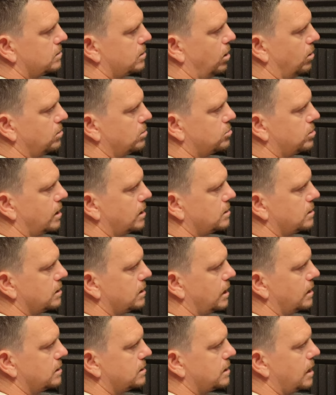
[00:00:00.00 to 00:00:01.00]
contrast
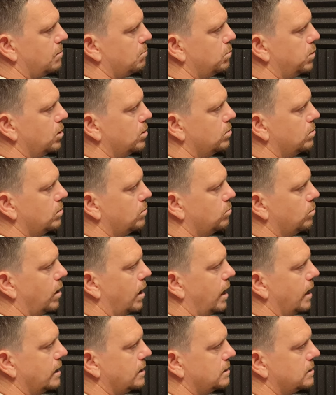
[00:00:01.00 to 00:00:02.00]
against that blue and
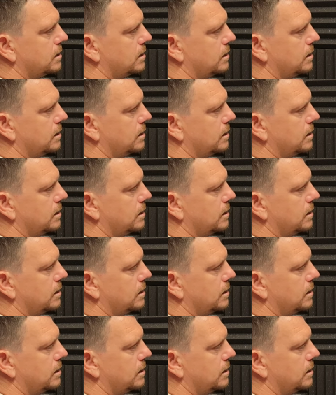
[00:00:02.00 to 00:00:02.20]
white.